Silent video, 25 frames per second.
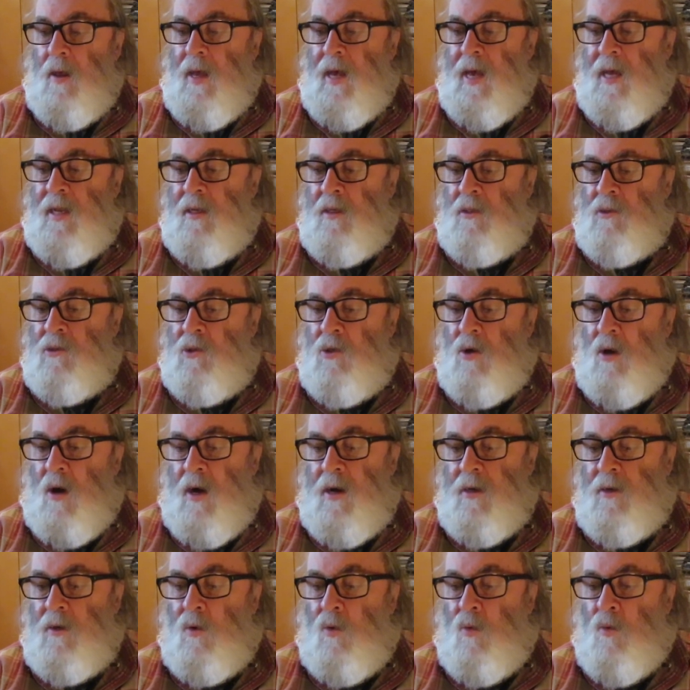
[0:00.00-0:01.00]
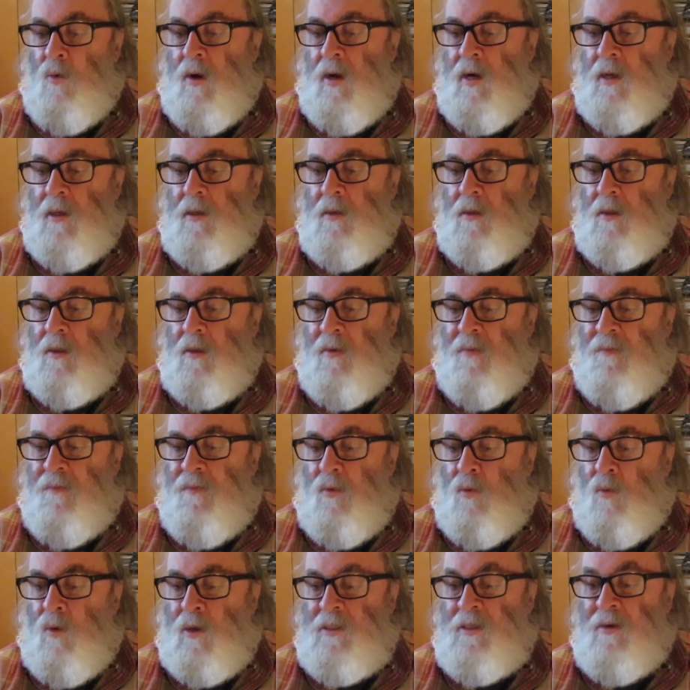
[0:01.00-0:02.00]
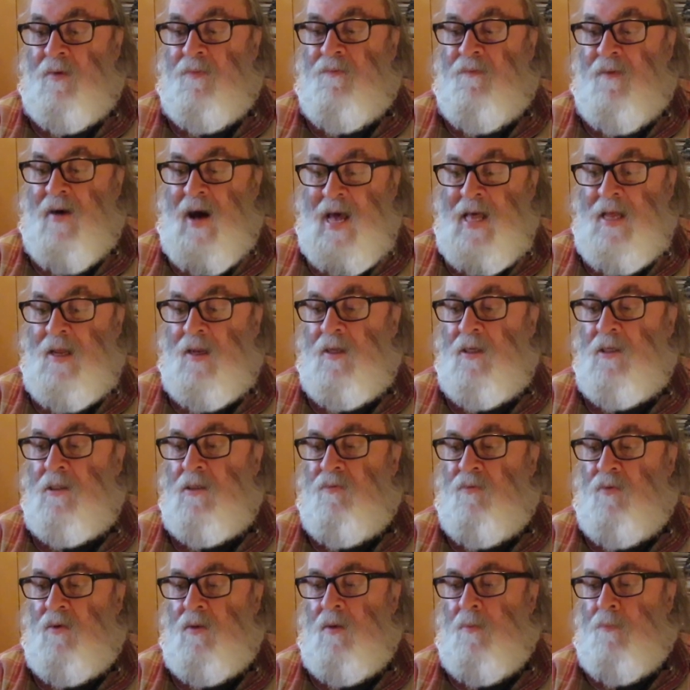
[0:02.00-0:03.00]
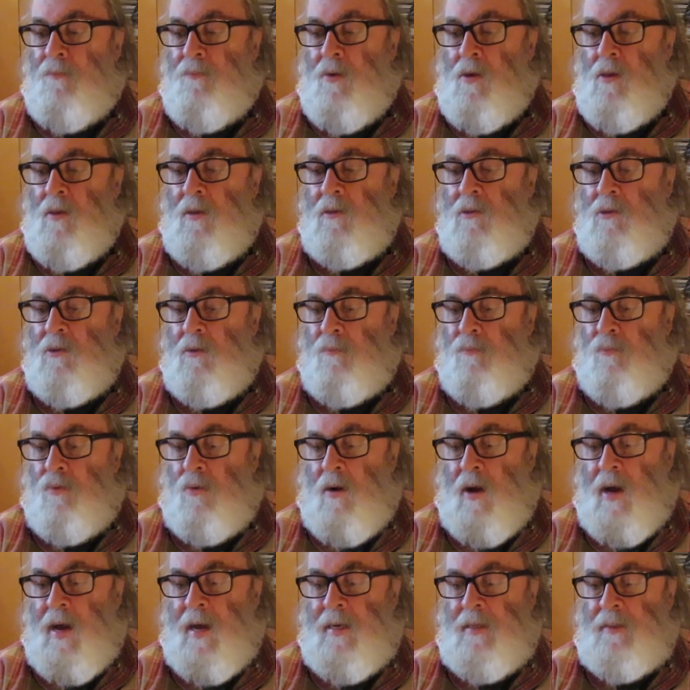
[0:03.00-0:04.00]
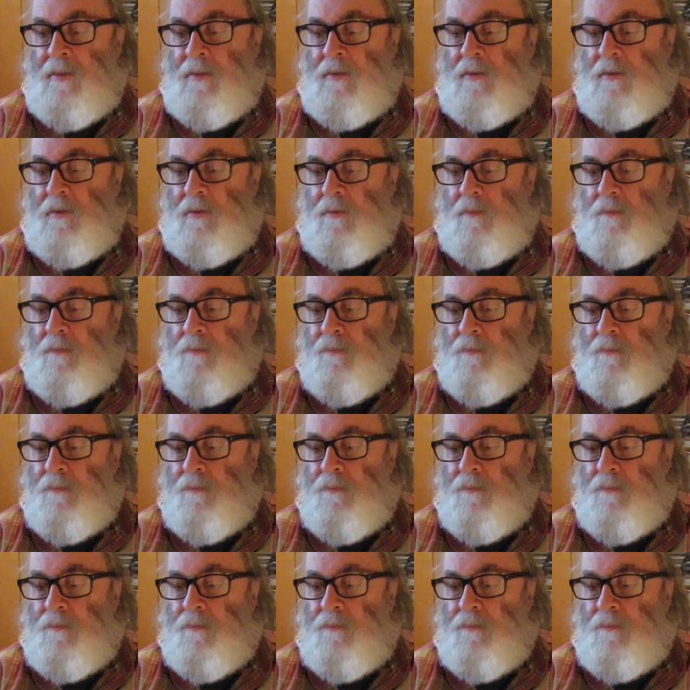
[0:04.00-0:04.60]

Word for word: and his daughter won the, was a finalist for the Pulitzer Prize.